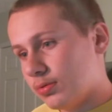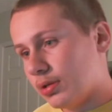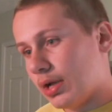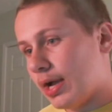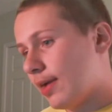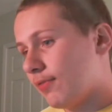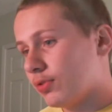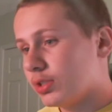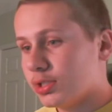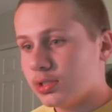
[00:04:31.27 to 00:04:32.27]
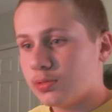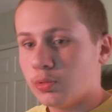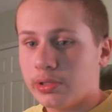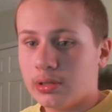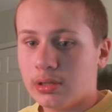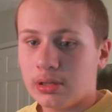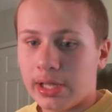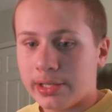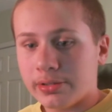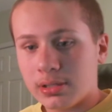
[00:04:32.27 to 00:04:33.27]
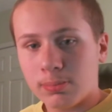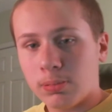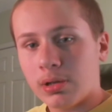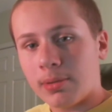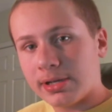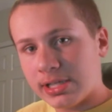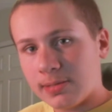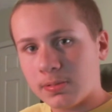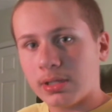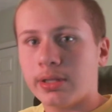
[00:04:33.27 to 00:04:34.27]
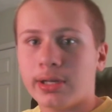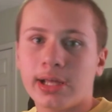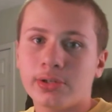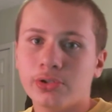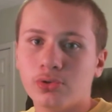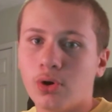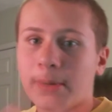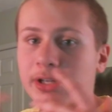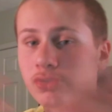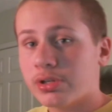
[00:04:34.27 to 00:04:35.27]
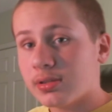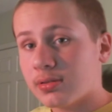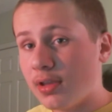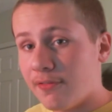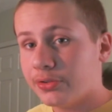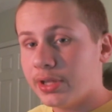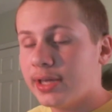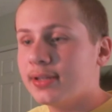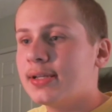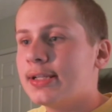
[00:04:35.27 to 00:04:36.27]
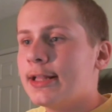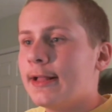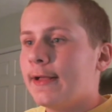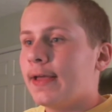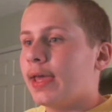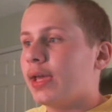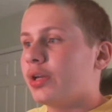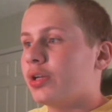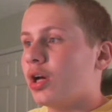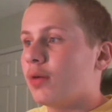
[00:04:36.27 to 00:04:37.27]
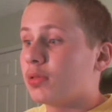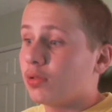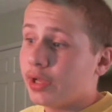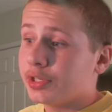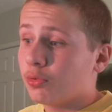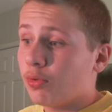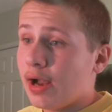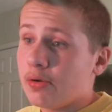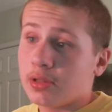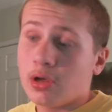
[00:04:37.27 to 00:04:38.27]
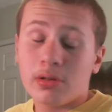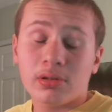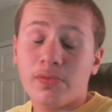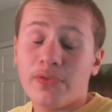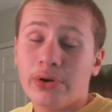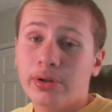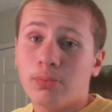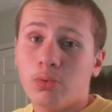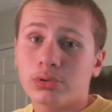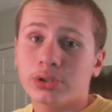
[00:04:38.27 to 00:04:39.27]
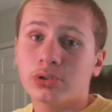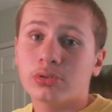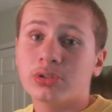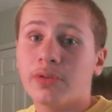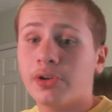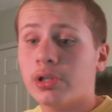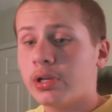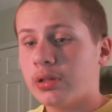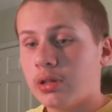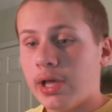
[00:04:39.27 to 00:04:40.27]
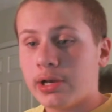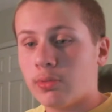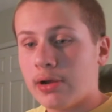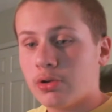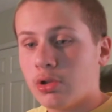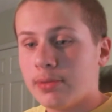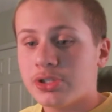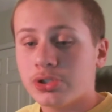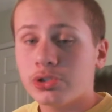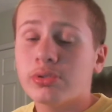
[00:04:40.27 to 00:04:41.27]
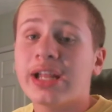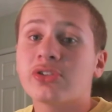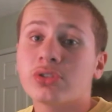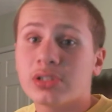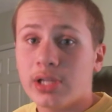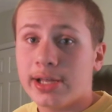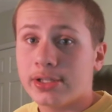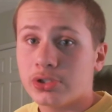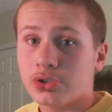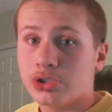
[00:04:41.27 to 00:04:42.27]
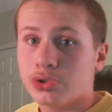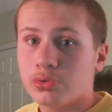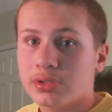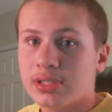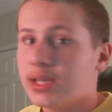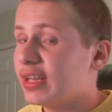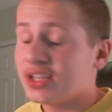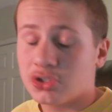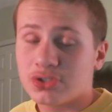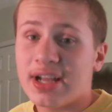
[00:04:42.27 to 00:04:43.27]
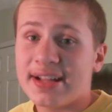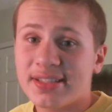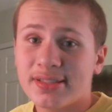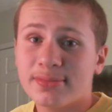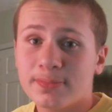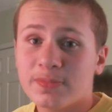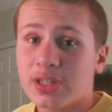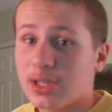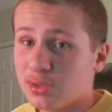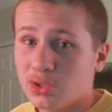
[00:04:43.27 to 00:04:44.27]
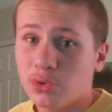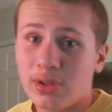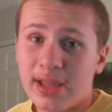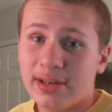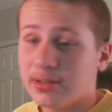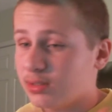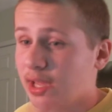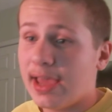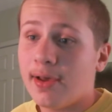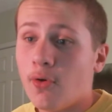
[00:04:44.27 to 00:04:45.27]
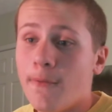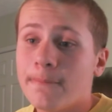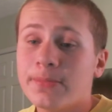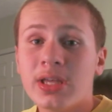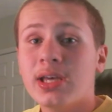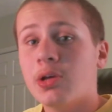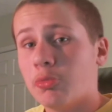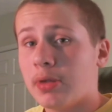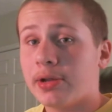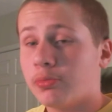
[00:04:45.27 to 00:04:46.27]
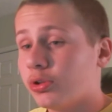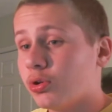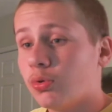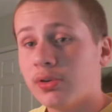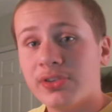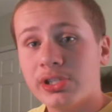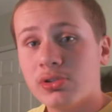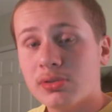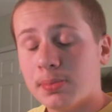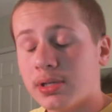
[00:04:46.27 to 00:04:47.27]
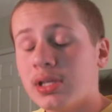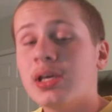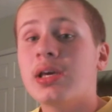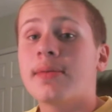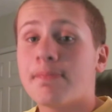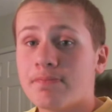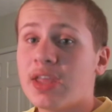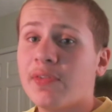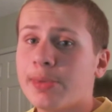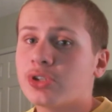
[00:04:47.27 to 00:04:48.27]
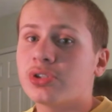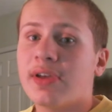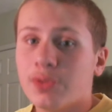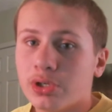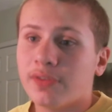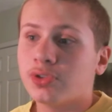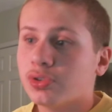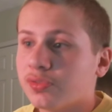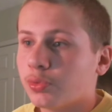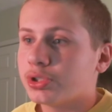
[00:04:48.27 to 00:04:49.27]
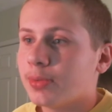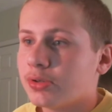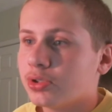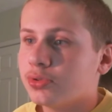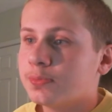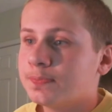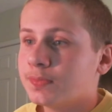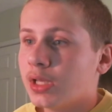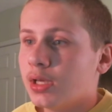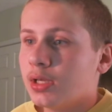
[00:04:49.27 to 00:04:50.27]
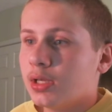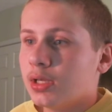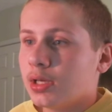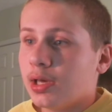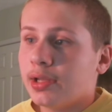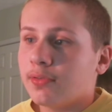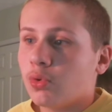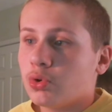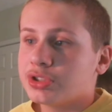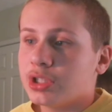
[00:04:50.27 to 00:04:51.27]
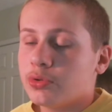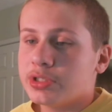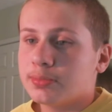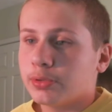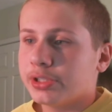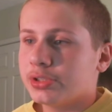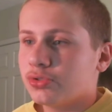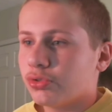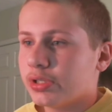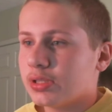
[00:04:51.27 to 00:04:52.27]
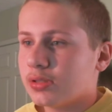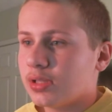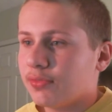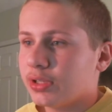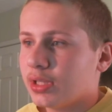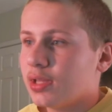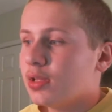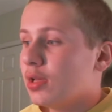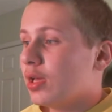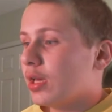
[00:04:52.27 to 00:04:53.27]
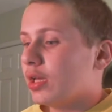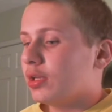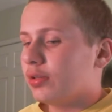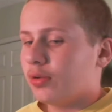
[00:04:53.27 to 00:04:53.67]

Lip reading: I have Adidas ones that I can just put on my tips, and then I can do all my tricks and stuff on that. And, sliding around is also very important, too. So if you're gonna slide around a lot, make sure you can actually slide in your shoes, and not your socks. Because I used to do that at home, in my really older videos, but definitely make sure you have good enough shoes for what you're about to do. And of course, always bring drinks and stuff like that. And,